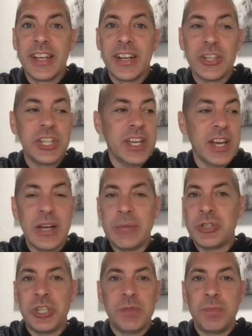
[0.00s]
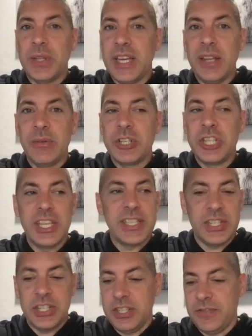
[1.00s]
Here she comes. She's pleading with
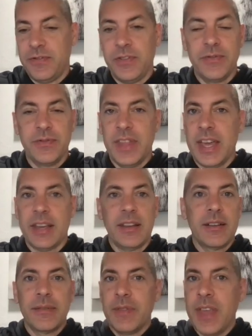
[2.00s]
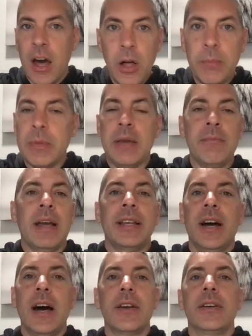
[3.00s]
Jesus. She's like, help me. My
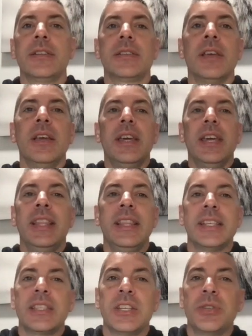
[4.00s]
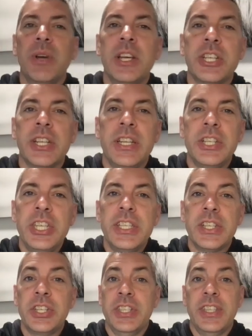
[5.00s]
daughter is in this situation, and
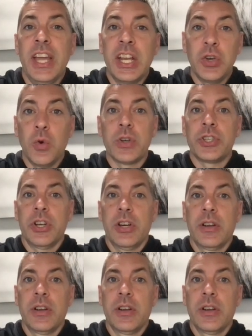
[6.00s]
Jesus just ignores her.